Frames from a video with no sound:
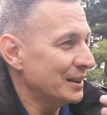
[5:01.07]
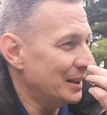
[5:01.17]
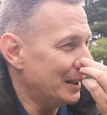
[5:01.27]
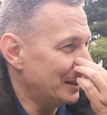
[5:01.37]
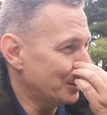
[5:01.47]

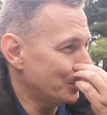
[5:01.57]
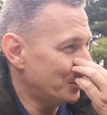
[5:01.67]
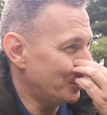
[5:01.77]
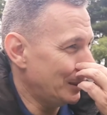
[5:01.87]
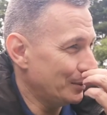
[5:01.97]
And
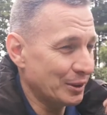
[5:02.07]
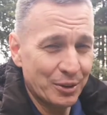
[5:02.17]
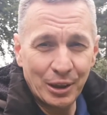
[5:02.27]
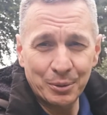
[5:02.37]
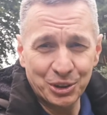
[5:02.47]
so I
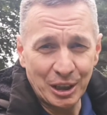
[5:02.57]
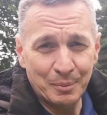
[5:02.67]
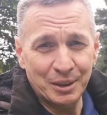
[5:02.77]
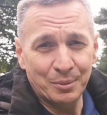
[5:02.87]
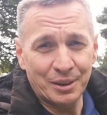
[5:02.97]
thought I would
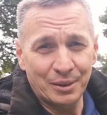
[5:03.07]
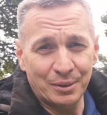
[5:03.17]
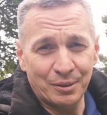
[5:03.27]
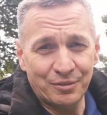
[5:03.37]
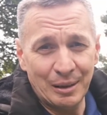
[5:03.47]
chime in with a
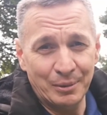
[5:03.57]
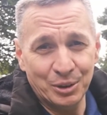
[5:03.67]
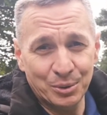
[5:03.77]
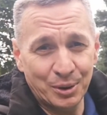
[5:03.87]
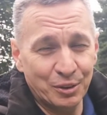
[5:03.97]
little family
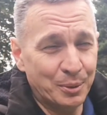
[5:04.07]
story of